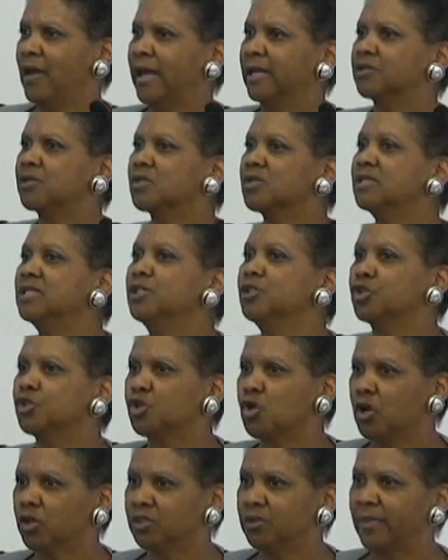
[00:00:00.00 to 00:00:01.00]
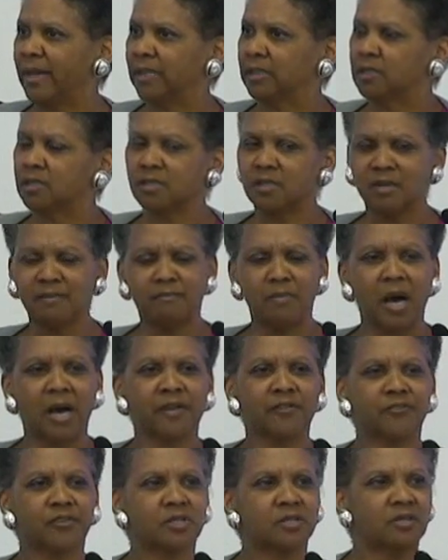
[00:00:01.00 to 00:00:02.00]
Cecilia talked about it, the
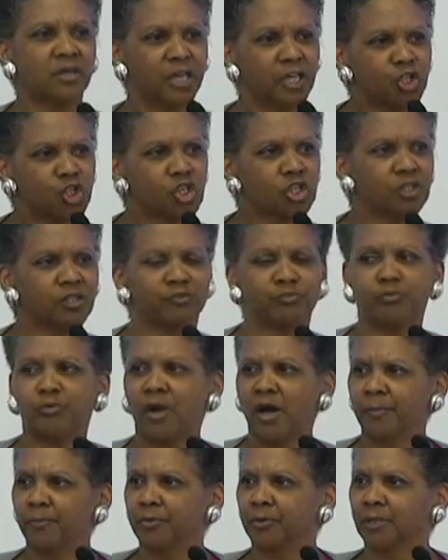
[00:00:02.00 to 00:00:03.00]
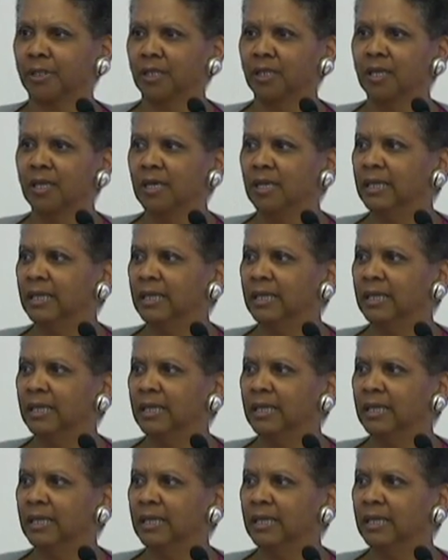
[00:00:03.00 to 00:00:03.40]
commodification of property.